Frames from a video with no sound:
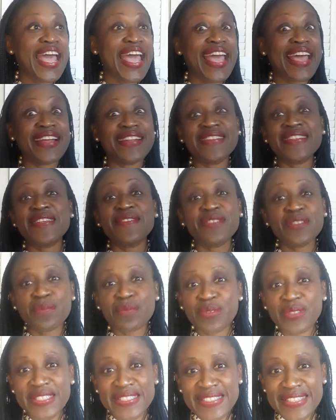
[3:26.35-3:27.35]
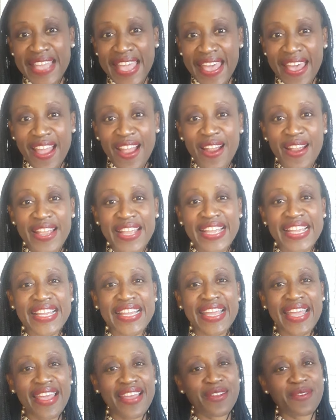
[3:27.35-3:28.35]
and even Prince
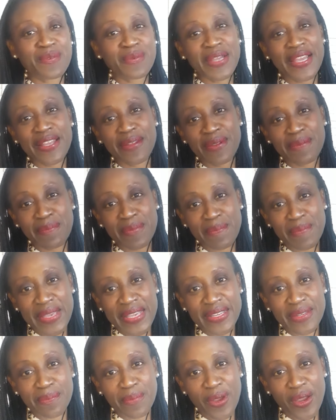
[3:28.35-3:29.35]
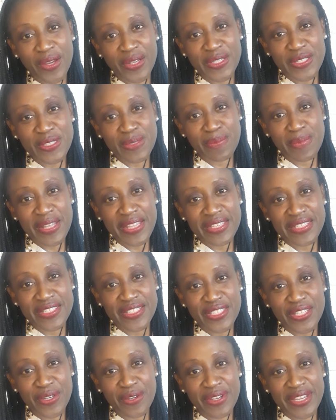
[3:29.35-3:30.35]
Harry and, and Meghan Markle's mother,
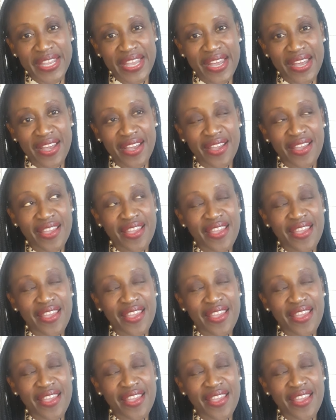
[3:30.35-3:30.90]
Doria